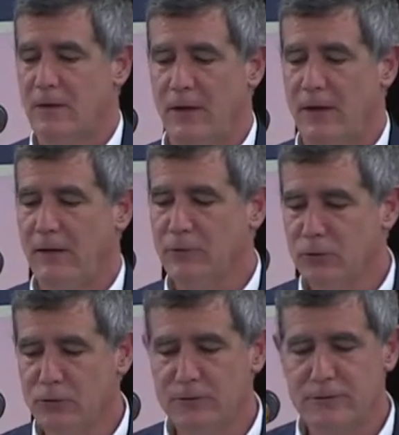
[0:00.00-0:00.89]
Uh,
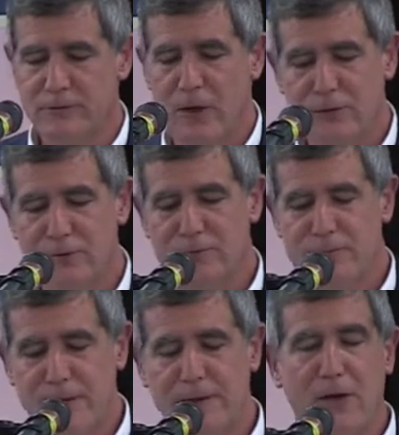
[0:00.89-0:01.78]
evolution does
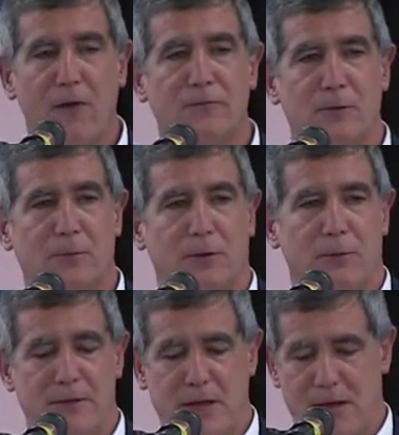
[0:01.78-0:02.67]
fit comfortably
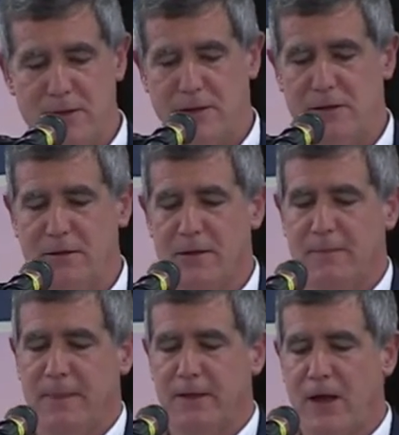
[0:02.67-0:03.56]
with the idea
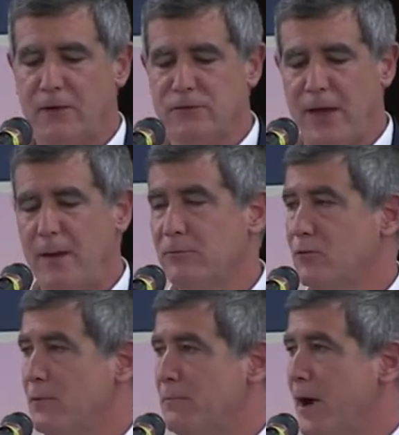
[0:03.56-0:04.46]
that God's aims
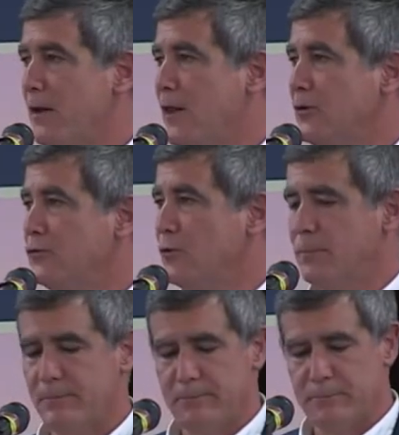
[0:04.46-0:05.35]
for
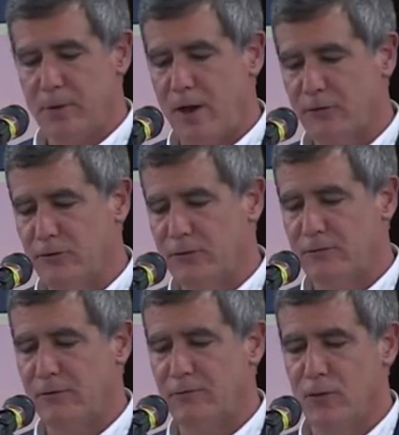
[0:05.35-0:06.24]
biological
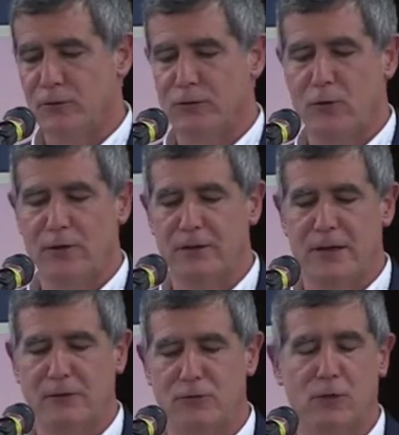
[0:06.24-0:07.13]
processes unfolds according to
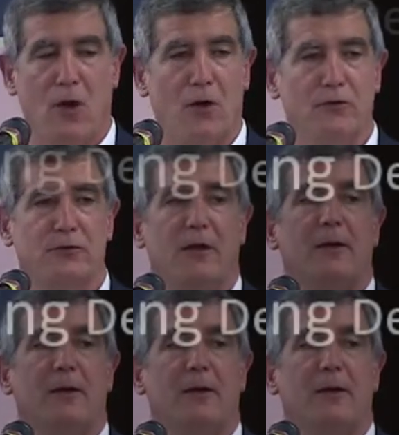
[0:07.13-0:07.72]
natural laws